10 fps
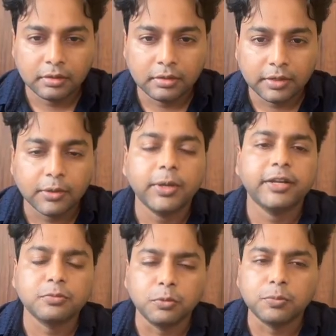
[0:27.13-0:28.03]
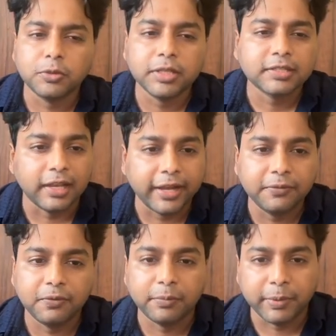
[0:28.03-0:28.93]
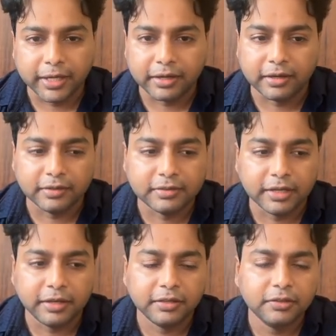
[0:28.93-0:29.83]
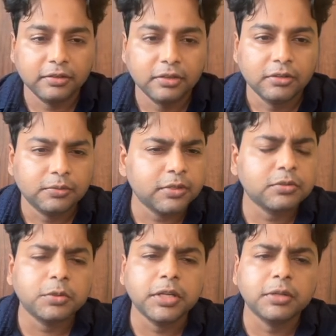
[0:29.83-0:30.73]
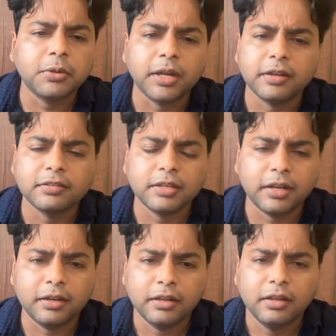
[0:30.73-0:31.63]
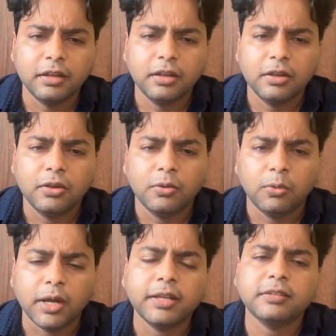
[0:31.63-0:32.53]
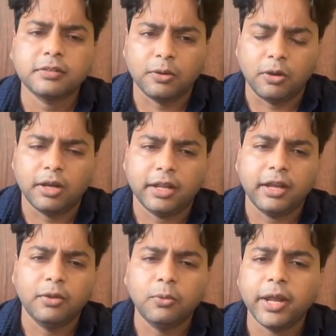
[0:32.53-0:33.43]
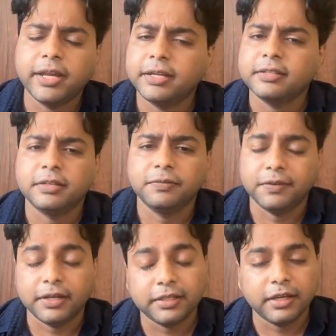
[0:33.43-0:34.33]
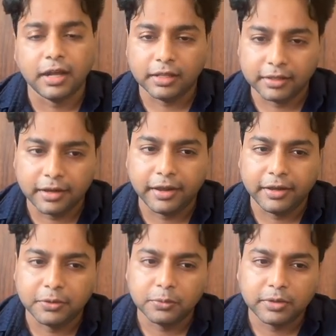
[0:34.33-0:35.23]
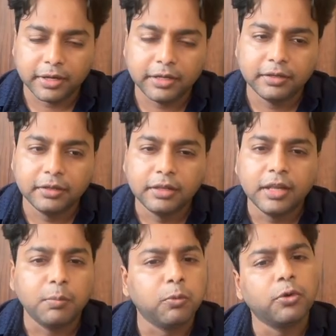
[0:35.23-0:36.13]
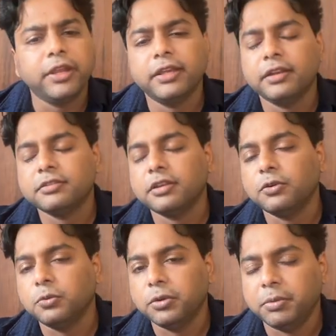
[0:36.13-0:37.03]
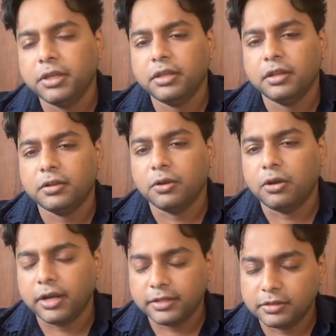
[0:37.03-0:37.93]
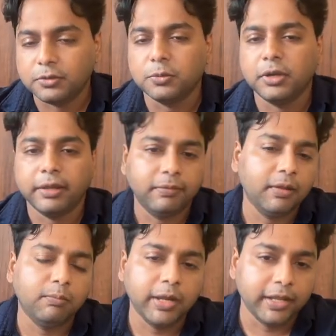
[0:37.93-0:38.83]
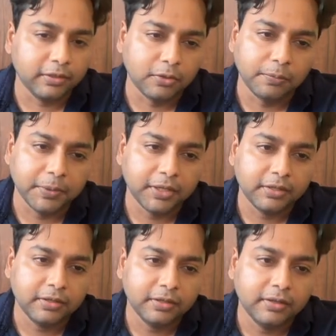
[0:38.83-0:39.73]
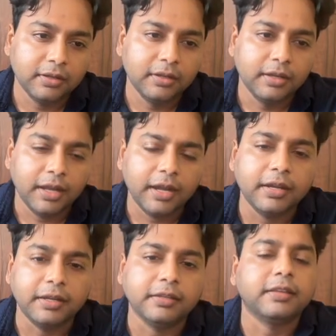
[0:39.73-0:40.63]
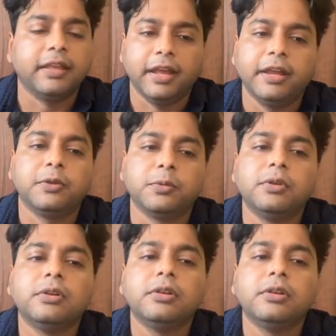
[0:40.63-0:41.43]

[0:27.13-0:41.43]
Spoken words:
Now let's move to the slide for better understanding. First we need to understand what is Claude and why it is different than other AI tool, right? A boring answer would be Claude is a tool developed by Anthropic and it is a AI tool.